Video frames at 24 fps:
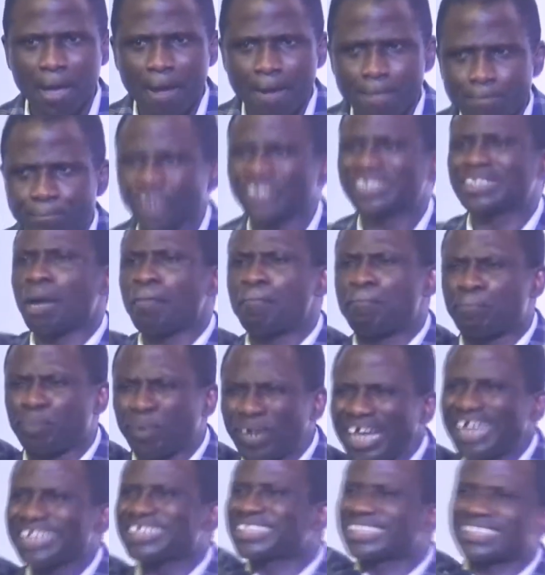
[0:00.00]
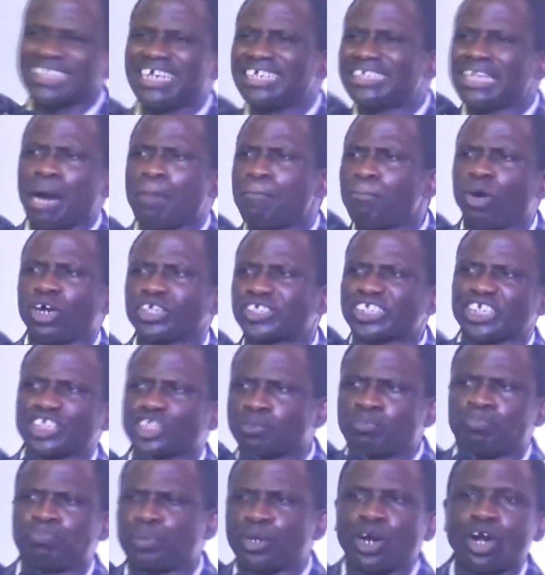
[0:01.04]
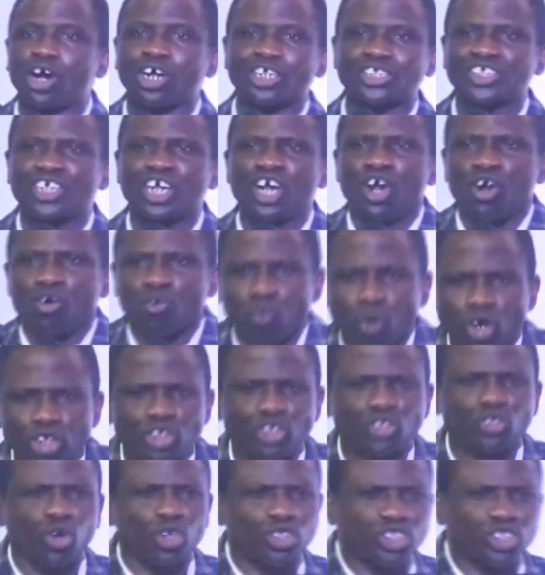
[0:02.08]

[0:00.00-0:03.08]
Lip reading: But the blessing that Moses brought was to